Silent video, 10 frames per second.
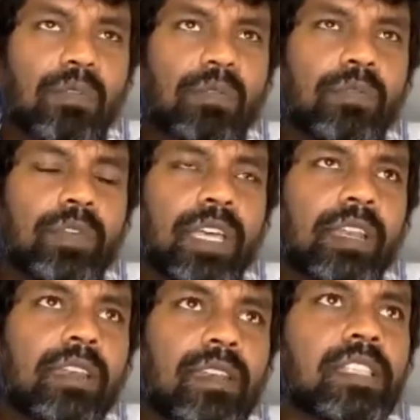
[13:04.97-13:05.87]
we are
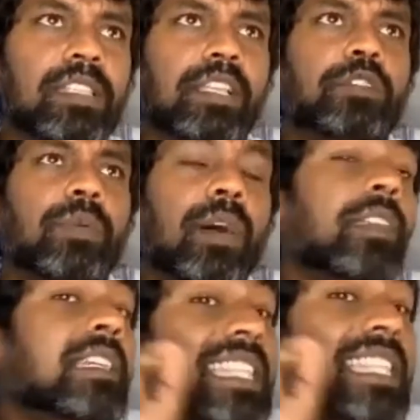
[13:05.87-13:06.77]
listening to our
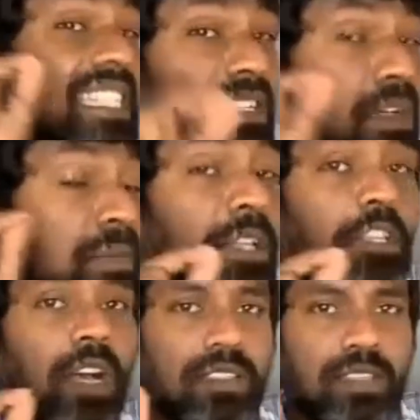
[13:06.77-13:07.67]
disturbing
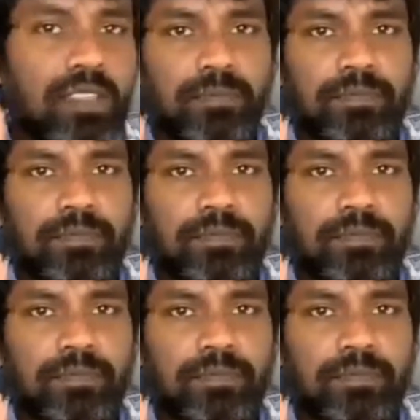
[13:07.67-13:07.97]
thoughts.